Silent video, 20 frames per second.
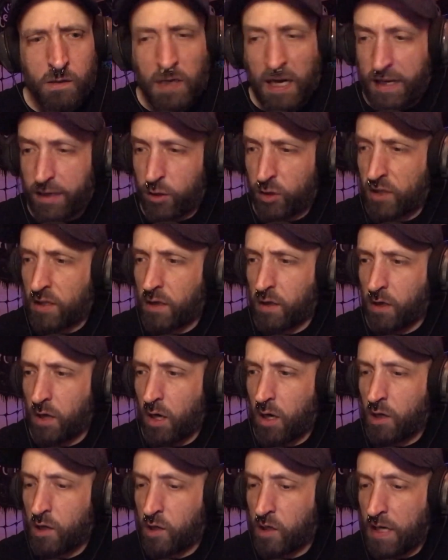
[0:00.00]
Tiger's in a
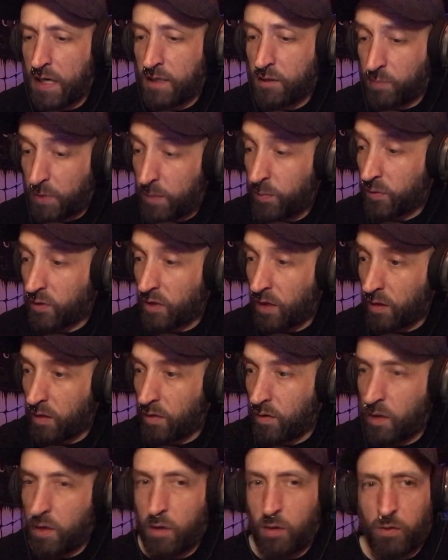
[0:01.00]
car crash. People
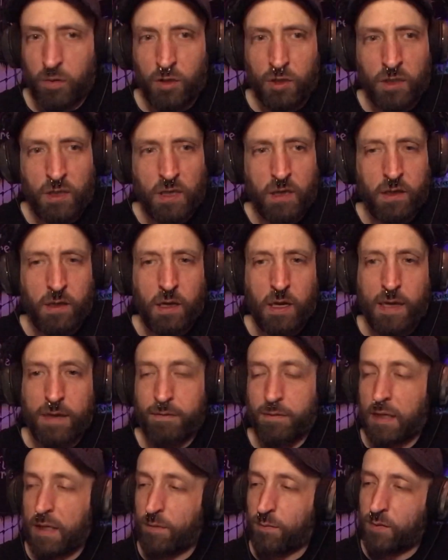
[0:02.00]
start going, oh, shit,
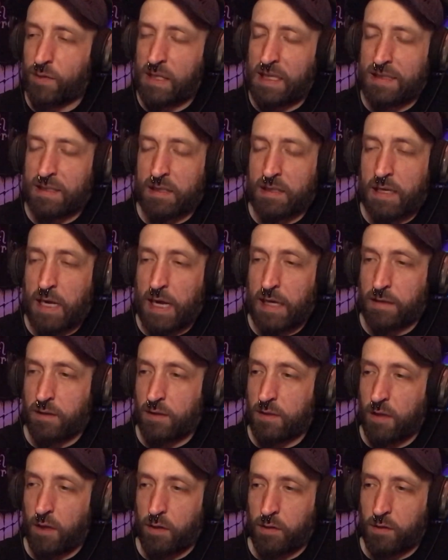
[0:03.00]
let's not
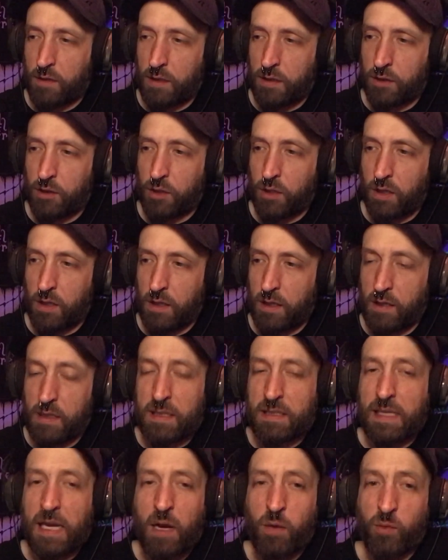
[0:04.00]
start this shit again.
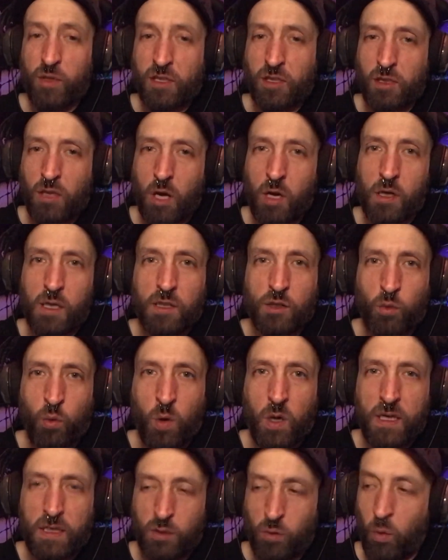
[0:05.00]
This is how we started
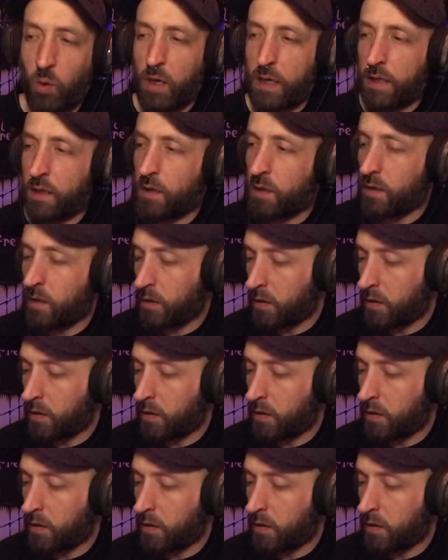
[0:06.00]
2020.